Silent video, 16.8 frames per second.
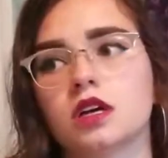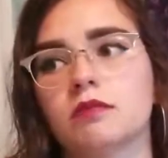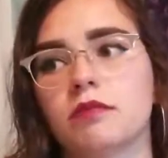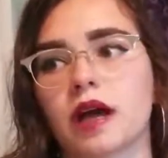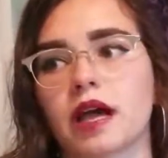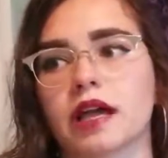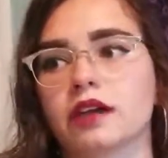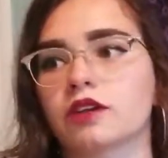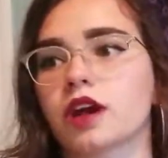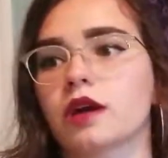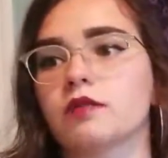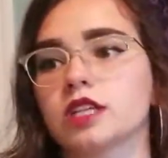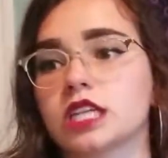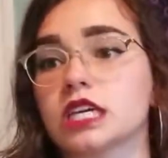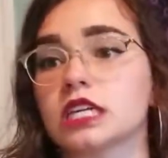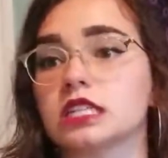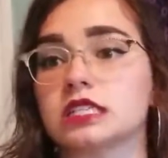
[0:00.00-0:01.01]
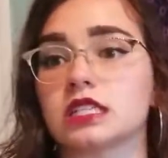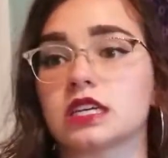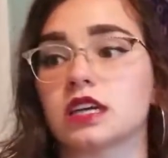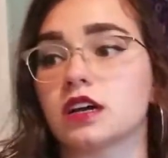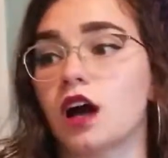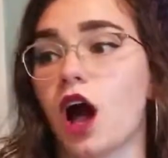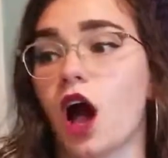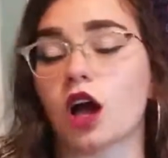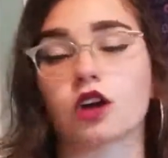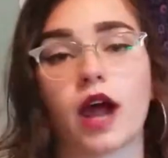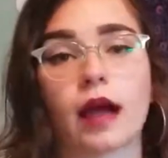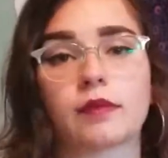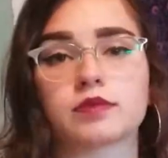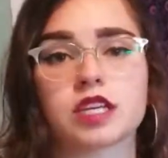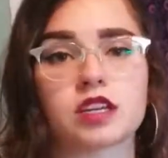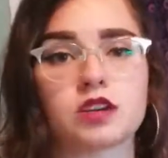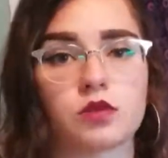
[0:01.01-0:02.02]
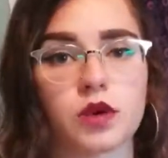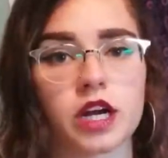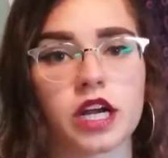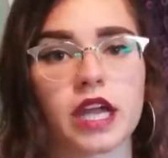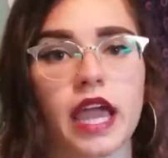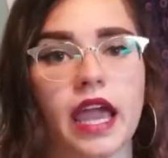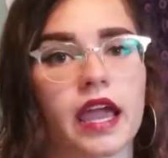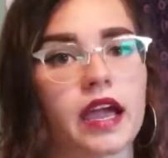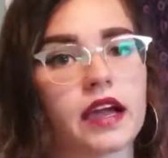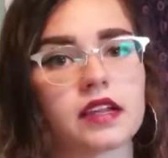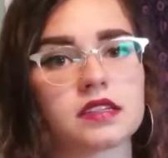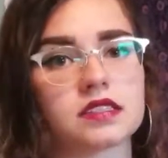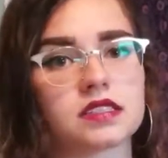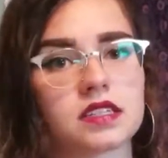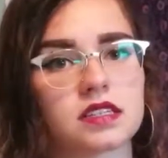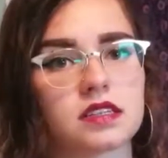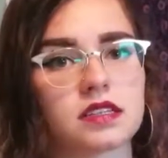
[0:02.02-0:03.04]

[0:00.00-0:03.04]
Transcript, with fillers: my grandma does a crap ton of work and